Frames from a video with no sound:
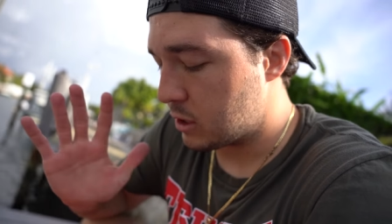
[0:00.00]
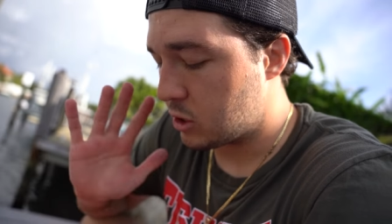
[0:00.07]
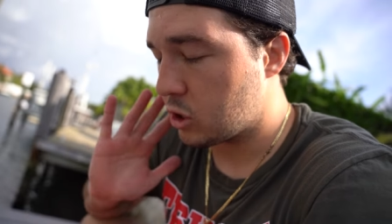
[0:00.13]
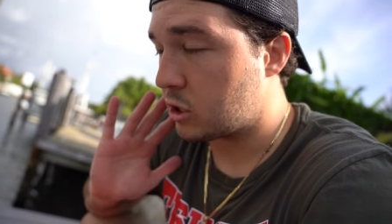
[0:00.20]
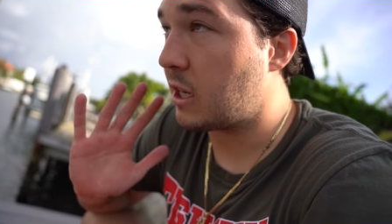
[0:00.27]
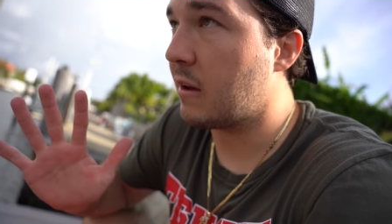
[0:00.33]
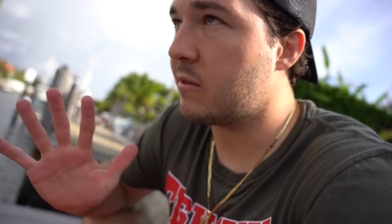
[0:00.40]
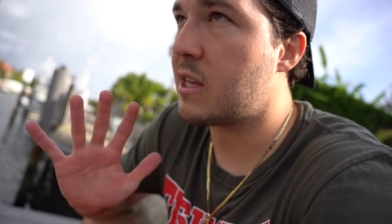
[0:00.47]
It
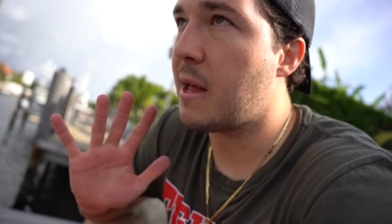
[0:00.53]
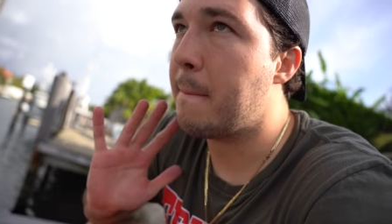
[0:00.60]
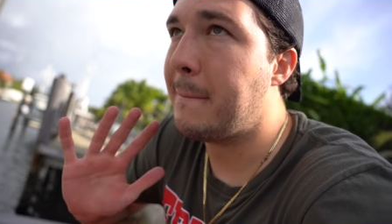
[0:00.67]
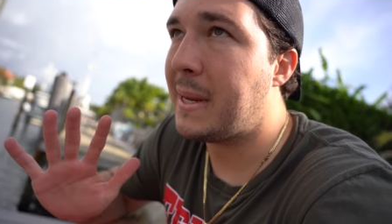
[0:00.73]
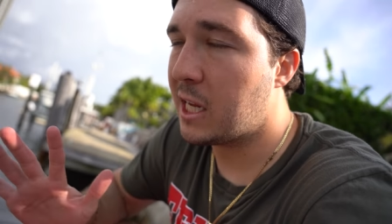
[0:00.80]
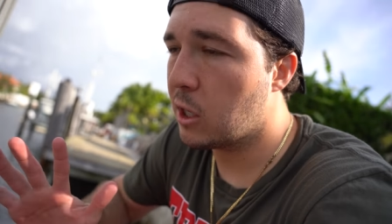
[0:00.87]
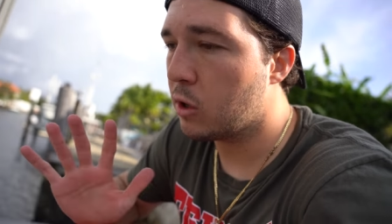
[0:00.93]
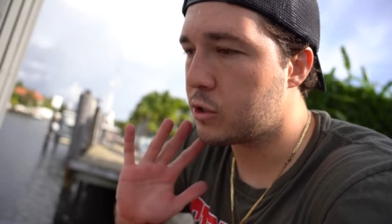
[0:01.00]
just gives them
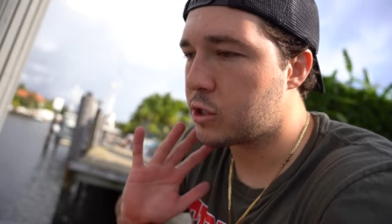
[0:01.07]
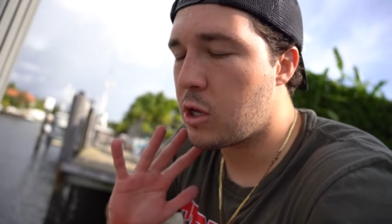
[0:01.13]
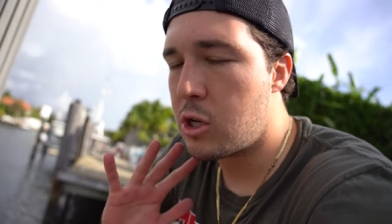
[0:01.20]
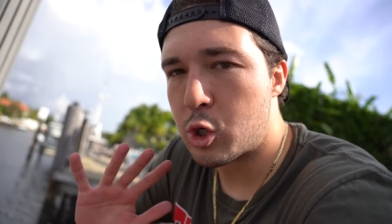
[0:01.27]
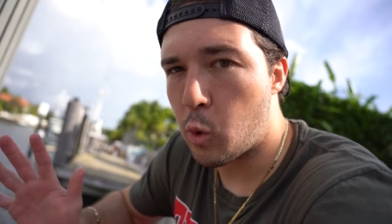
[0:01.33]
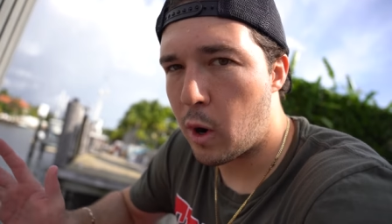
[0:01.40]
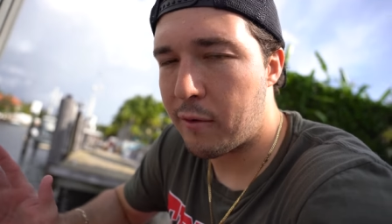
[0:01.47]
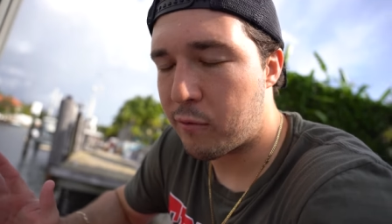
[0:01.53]
meals
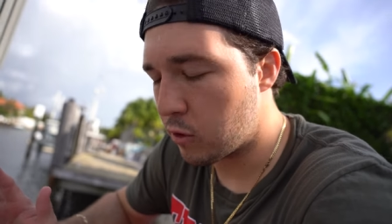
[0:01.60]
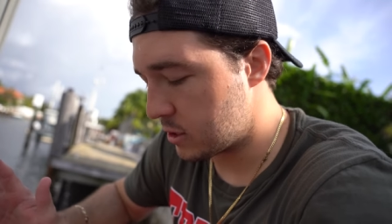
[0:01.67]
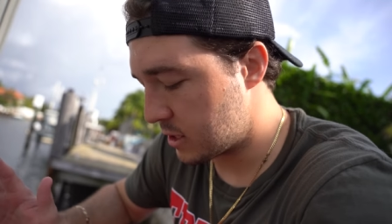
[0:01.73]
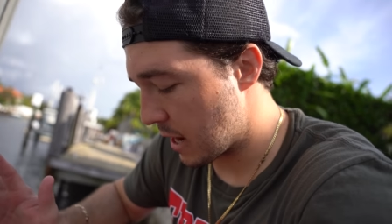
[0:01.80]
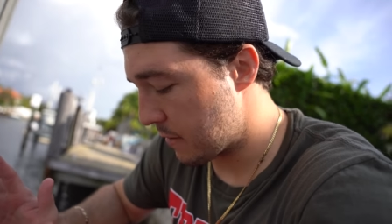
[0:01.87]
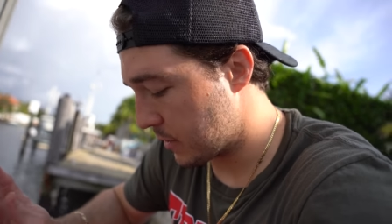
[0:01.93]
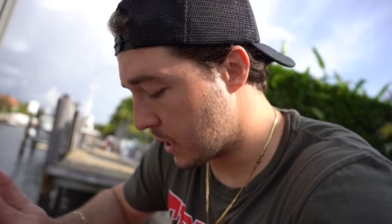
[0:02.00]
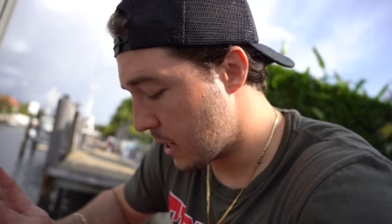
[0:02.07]
24
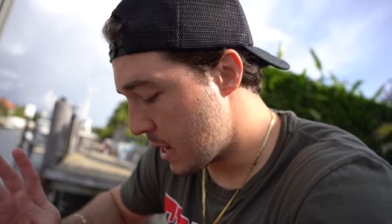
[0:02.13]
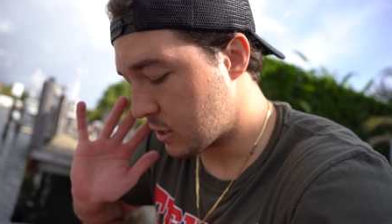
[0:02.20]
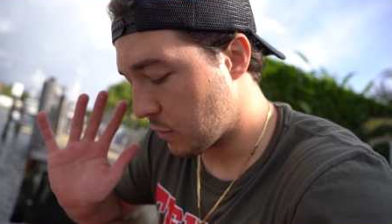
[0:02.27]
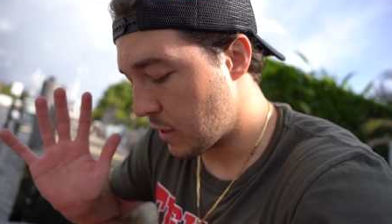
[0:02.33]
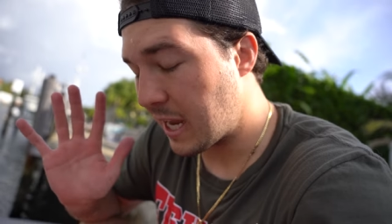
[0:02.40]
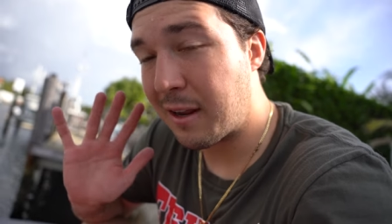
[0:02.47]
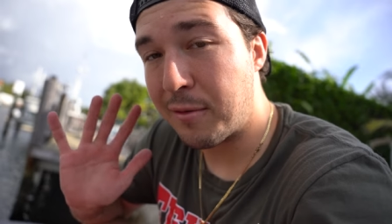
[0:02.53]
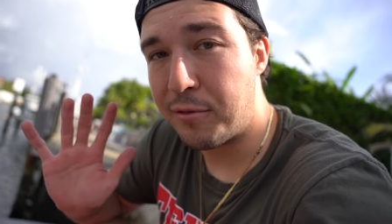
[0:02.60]
seven so
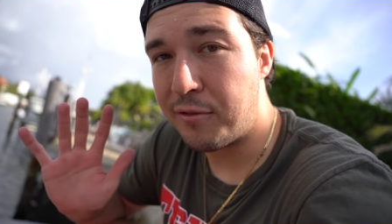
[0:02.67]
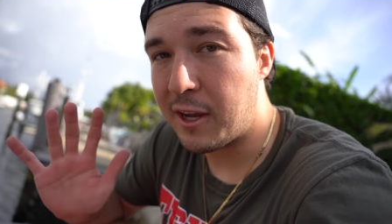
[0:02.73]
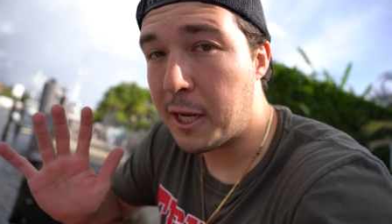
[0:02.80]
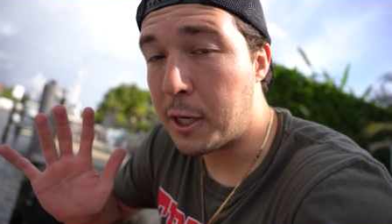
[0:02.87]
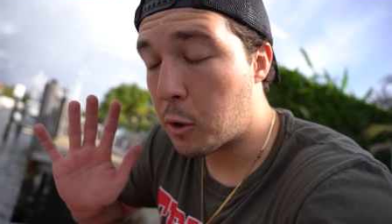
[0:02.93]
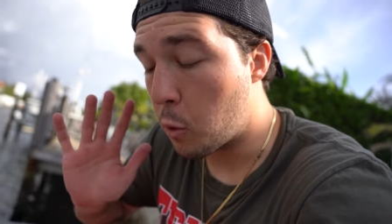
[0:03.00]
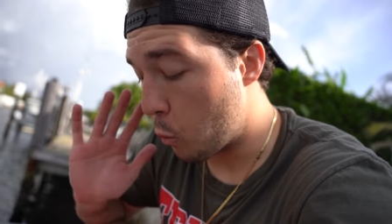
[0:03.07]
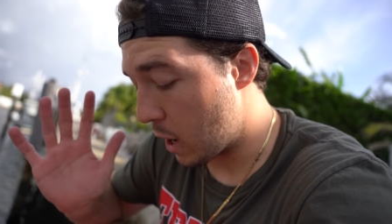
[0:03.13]
they can
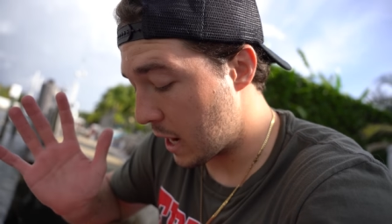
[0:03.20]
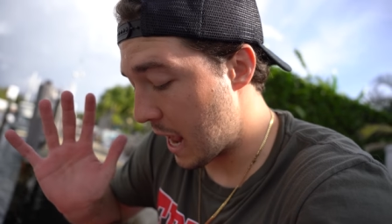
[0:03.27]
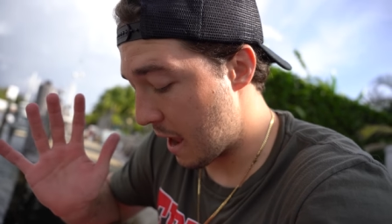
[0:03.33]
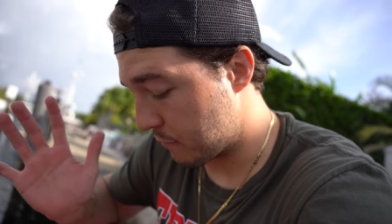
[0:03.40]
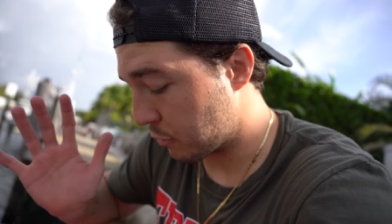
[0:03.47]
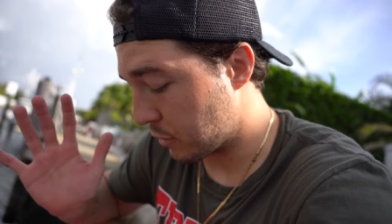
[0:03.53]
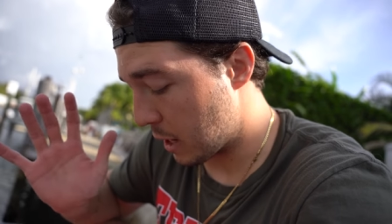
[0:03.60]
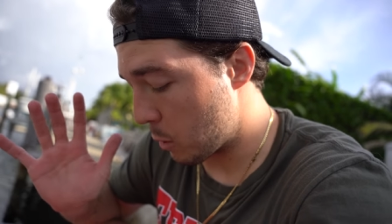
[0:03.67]
feed
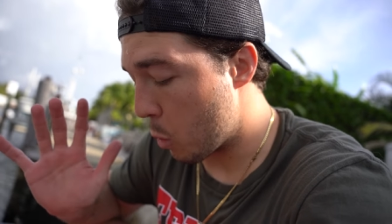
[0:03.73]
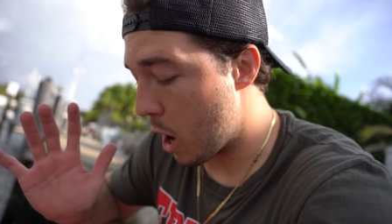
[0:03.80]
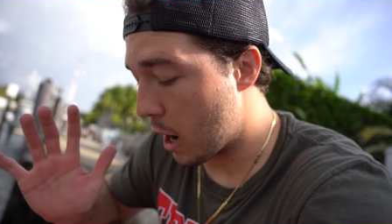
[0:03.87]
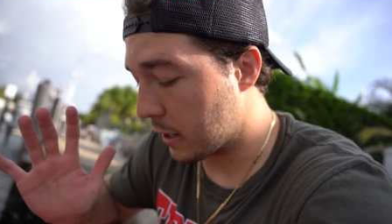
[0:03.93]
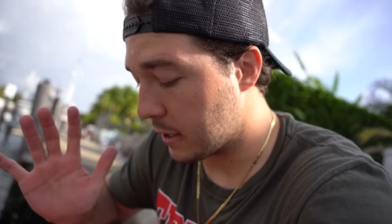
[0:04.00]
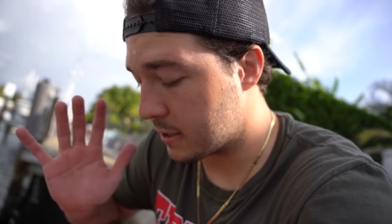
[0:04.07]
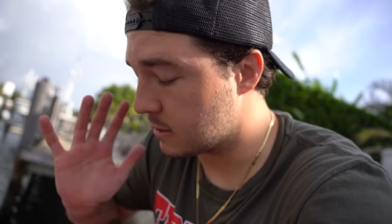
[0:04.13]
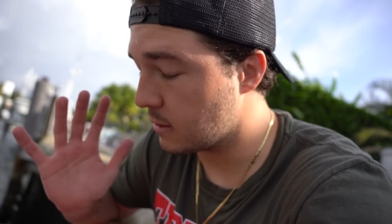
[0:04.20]
whenever they
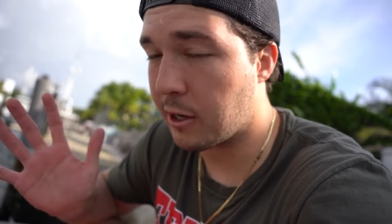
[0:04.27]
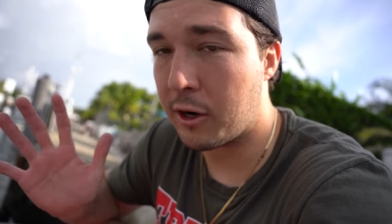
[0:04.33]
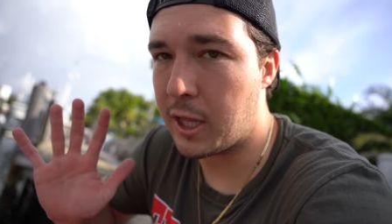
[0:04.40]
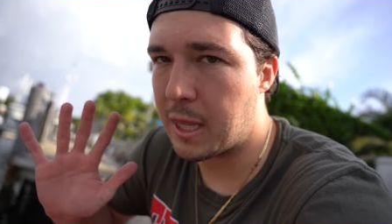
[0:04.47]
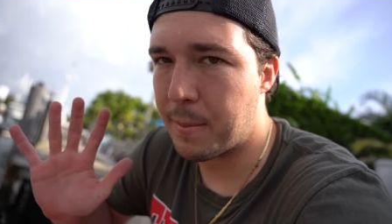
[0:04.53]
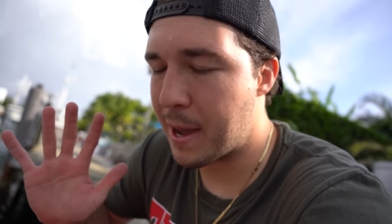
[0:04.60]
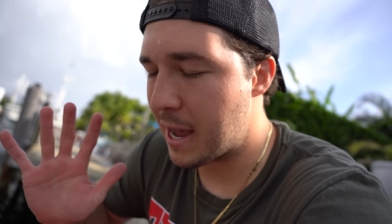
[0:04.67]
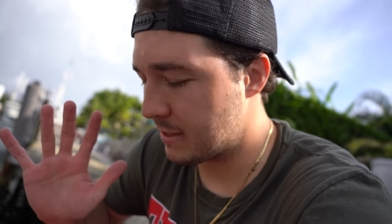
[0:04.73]
want. It's literally
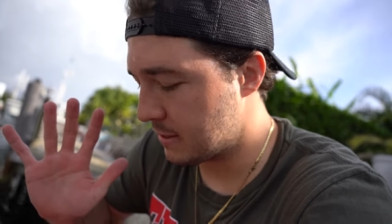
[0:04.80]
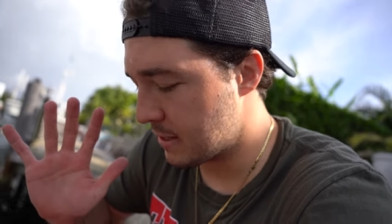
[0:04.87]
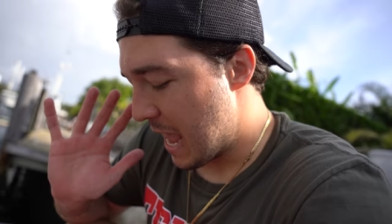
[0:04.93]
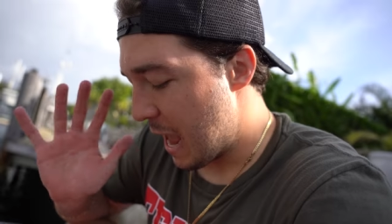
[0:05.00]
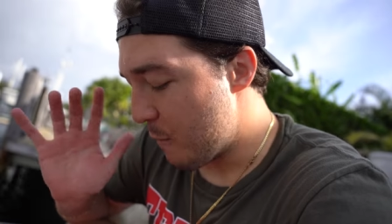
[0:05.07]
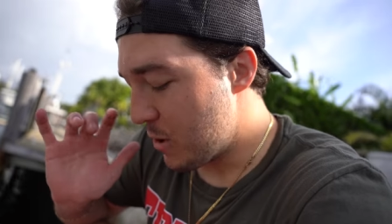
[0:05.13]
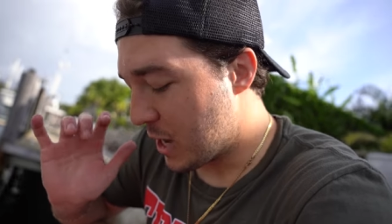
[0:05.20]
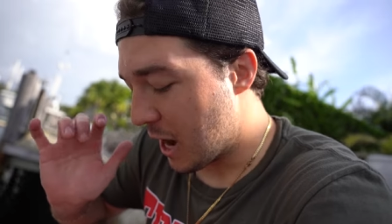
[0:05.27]
the best.
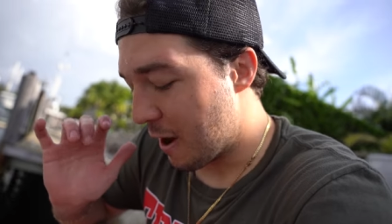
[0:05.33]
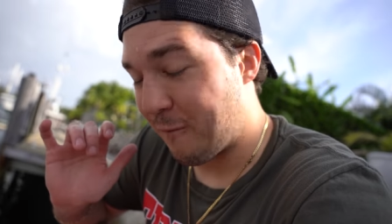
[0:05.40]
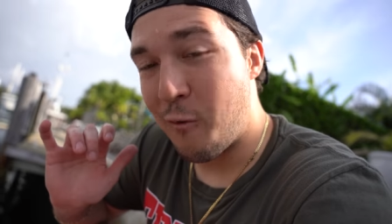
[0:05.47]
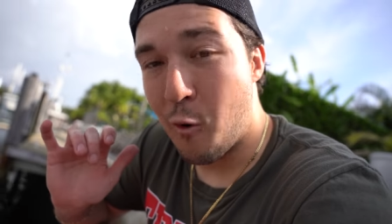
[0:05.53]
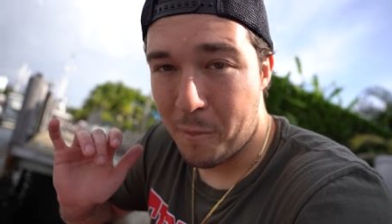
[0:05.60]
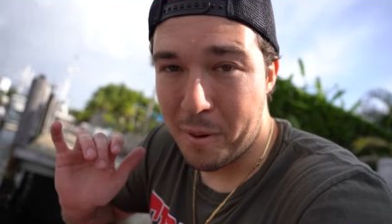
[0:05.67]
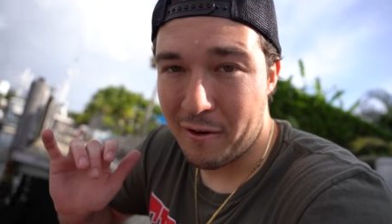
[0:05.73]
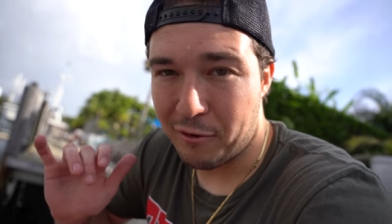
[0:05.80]
And we caught
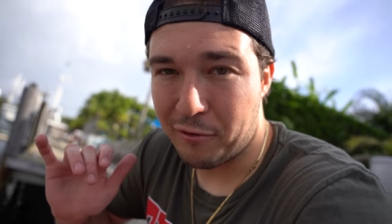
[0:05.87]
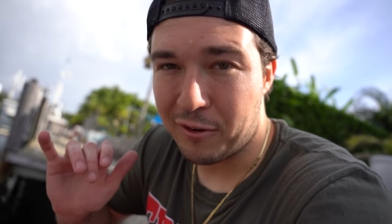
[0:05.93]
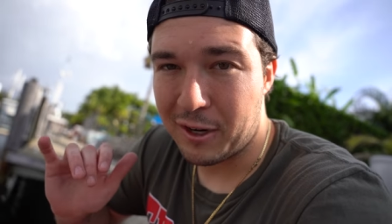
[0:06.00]
four puffer